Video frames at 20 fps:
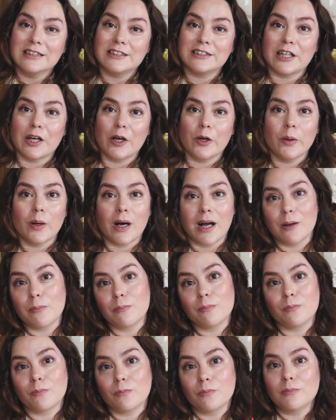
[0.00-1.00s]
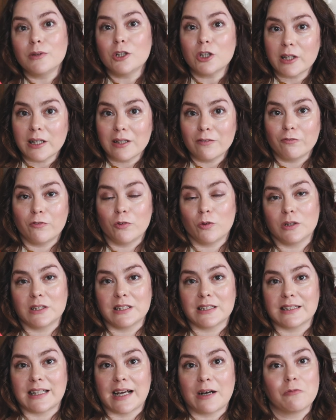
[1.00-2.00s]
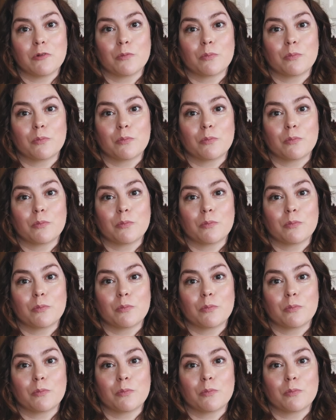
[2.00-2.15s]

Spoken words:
So I'm looking forward to that.